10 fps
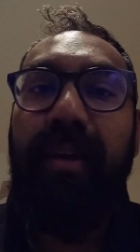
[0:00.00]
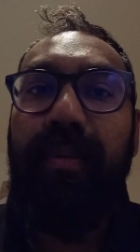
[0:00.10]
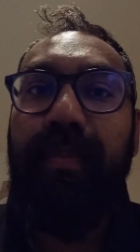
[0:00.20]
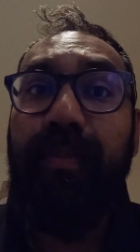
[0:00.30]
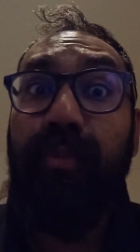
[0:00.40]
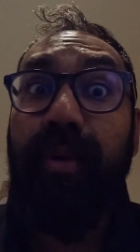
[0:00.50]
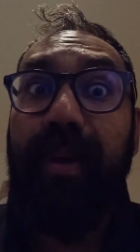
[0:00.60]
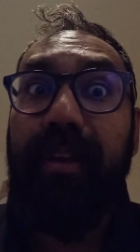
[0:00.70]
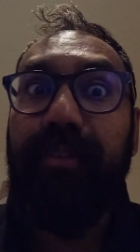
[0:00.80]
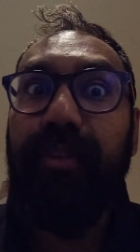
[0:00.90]
Um, we're
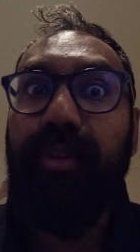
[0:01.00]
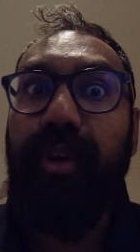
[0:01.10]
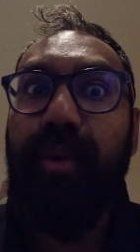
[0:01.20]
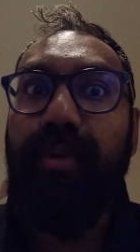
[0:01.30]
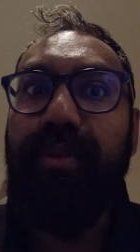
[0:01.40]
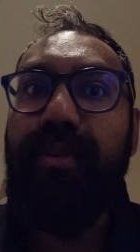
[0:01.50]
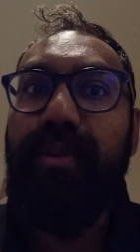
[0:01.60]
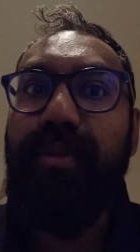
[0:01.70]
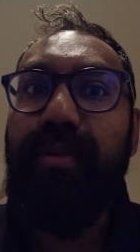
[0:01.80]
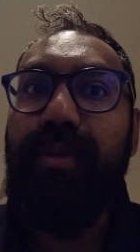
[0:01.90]
about to go
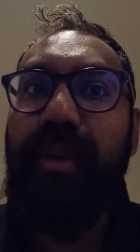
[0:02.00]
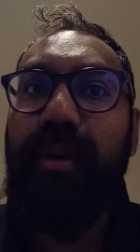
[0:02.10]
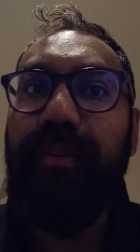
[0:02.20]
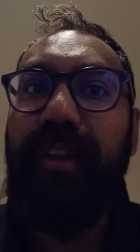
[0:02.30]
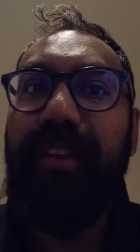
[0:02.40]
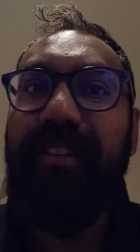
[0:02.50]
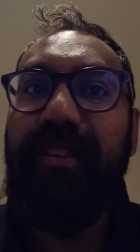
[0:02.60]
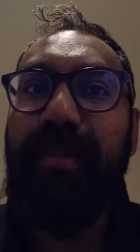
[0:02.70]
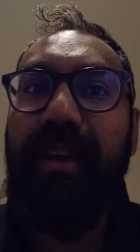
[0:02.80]
to the wholesalers to